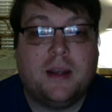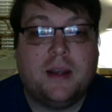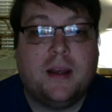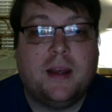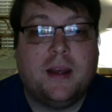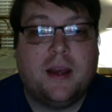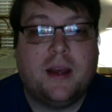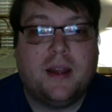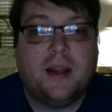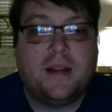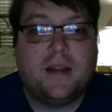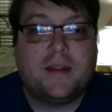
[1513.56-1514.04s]

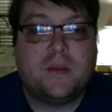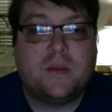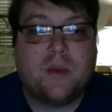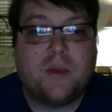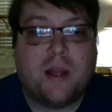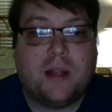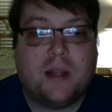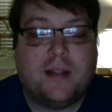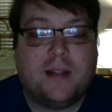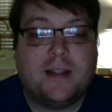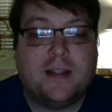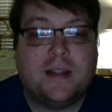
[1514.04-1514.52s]
as
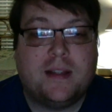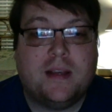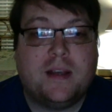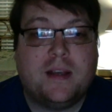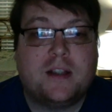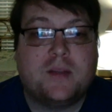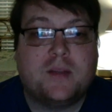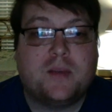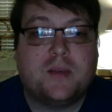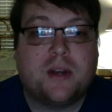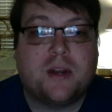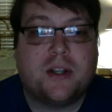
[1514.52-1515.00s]
well as the
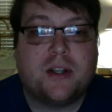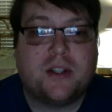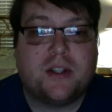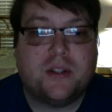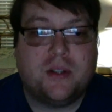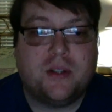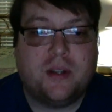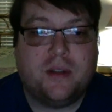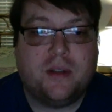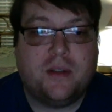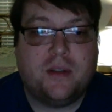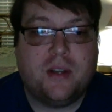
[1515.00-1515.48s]

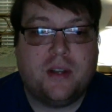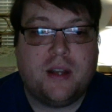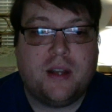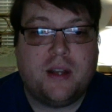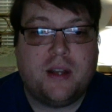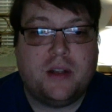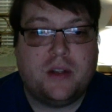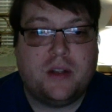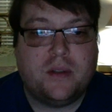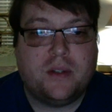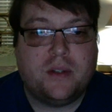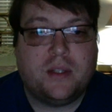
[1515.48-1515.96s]
expression of the
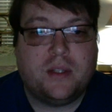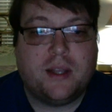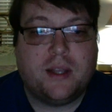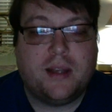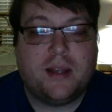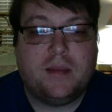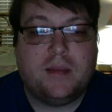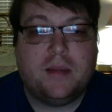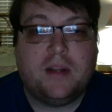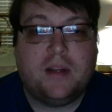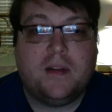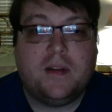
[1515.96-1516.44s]
nature of
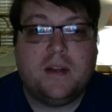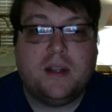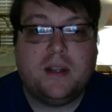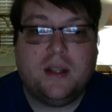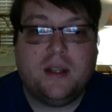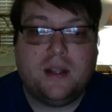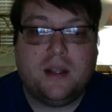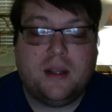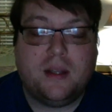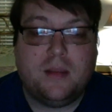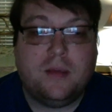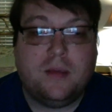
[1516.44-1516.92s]
enlightenment of the
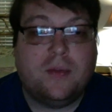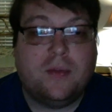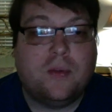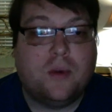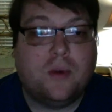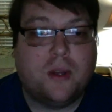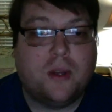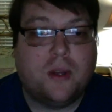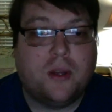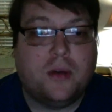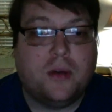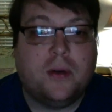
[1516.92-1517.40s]
deity before
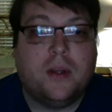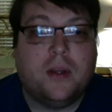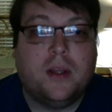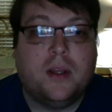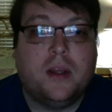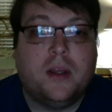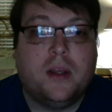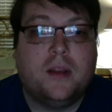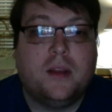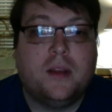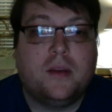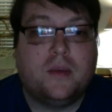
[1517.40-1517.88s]
you,
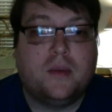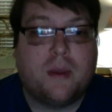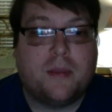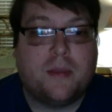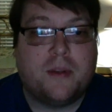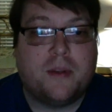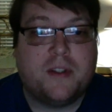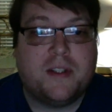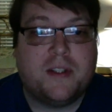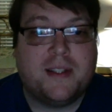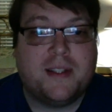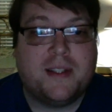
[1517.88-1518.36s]
the
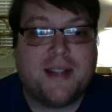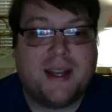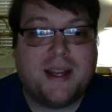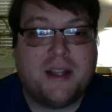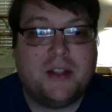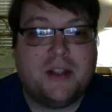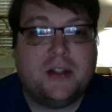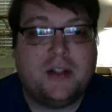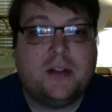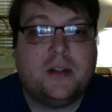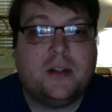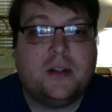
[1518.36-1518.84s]

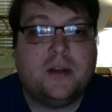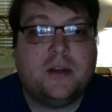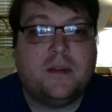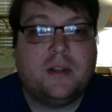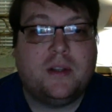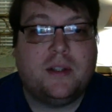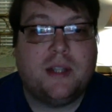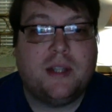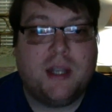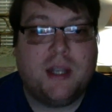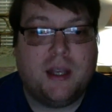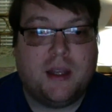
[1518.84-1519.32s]
representation of the
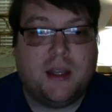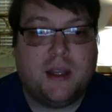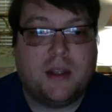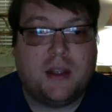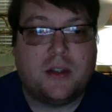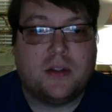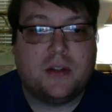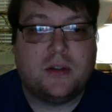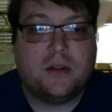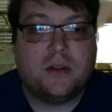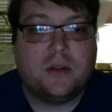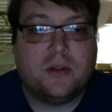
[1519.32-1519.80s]

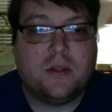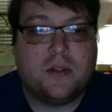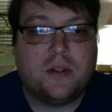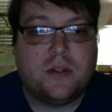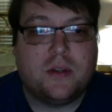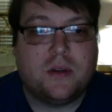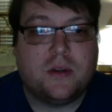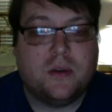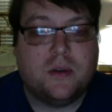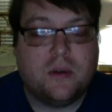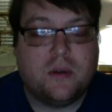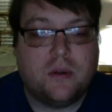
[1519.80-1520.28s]
lineage, who is the
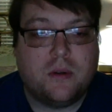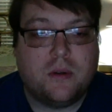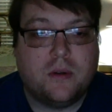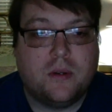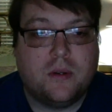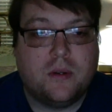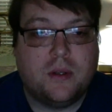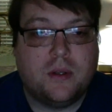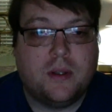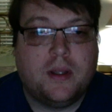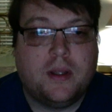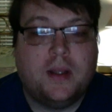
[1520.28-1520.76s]
Guru.
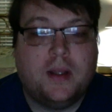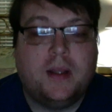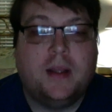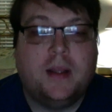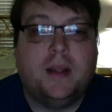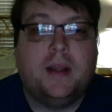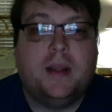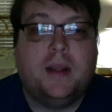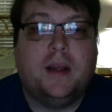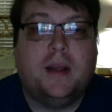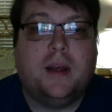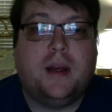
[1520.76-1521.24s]

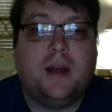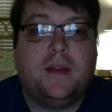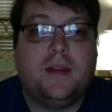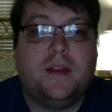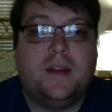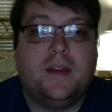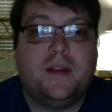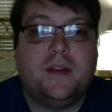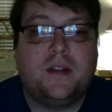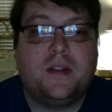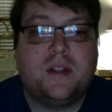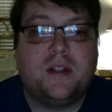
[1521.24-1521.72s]
Then
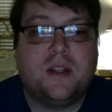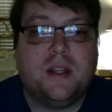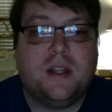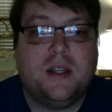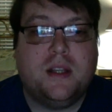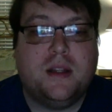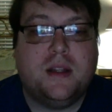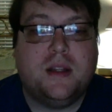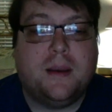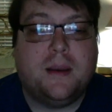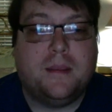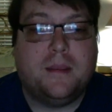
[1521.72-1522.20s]
there's the
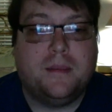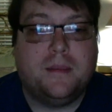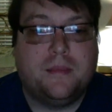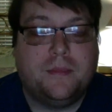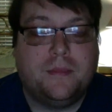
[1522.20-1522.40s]
Yidam,